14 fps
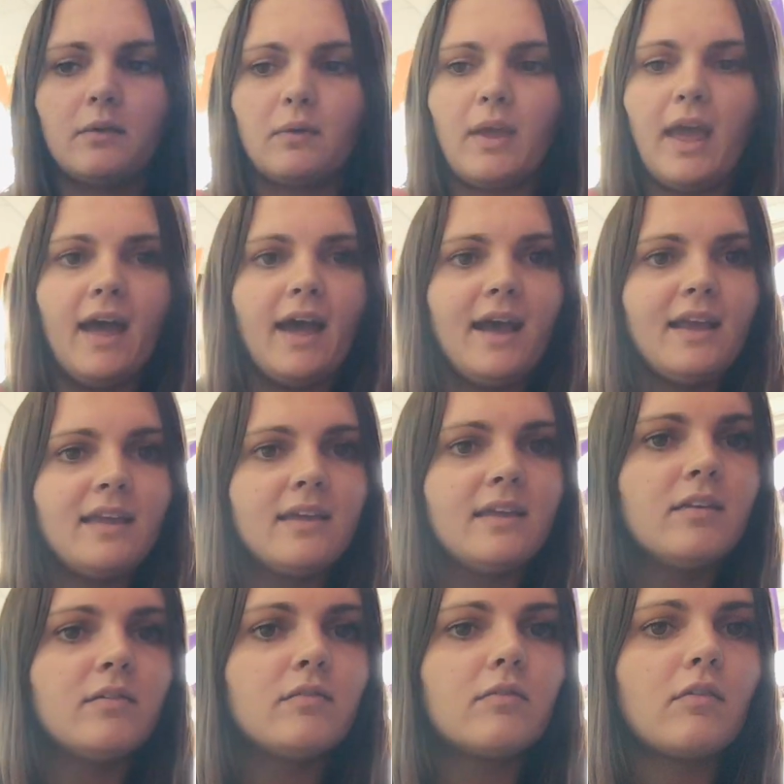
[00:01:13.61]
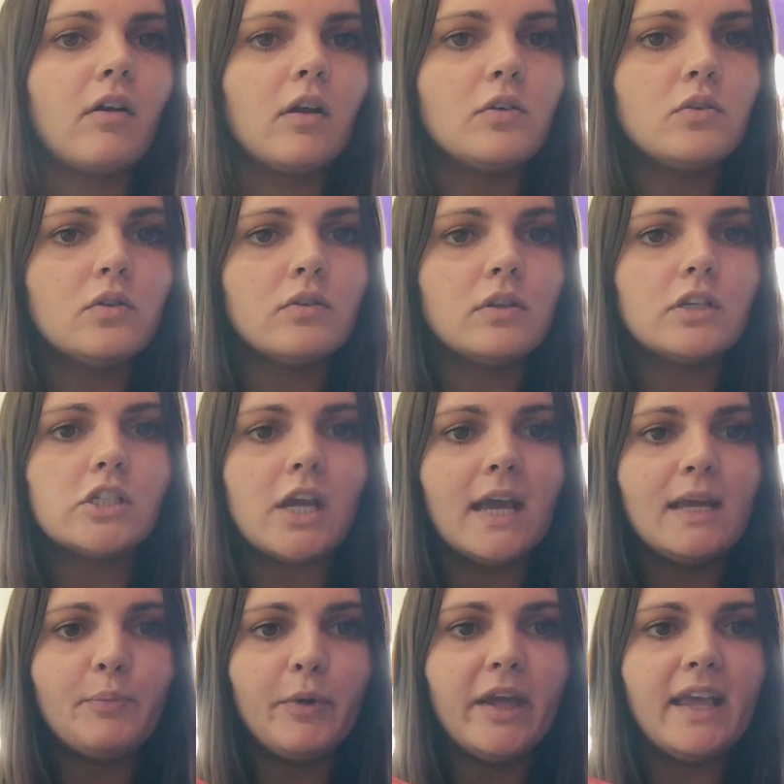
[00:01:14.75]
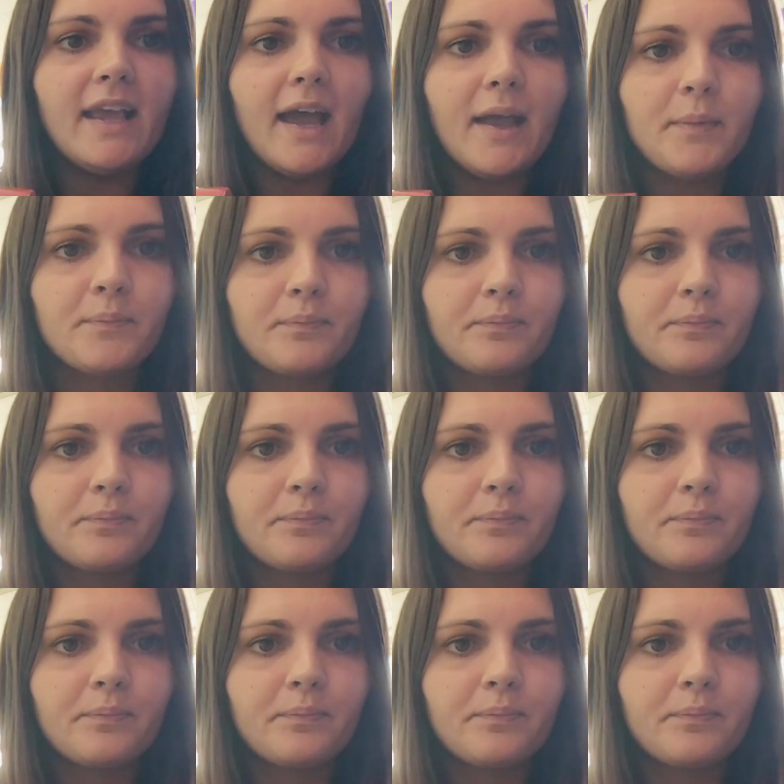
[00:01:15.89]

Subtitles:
Okay, got another shape here.